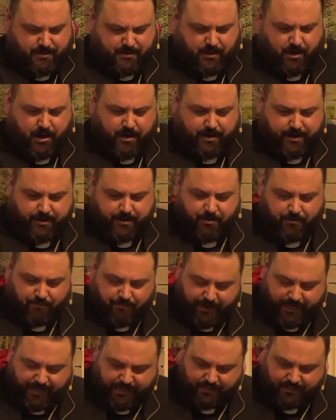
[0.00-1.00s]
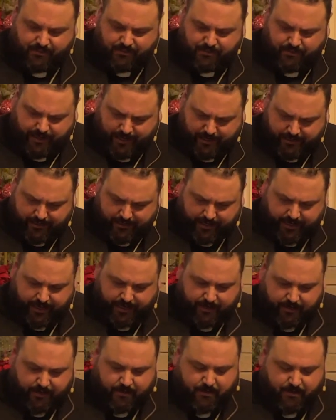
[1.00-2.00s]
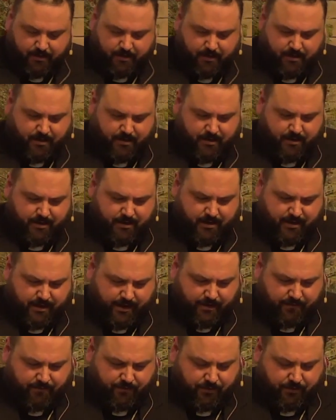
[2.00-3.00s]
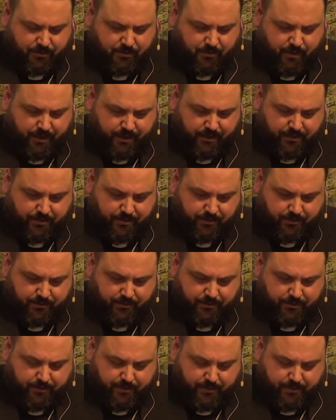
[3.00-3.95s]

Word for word: God intervenes yet again in verse 22.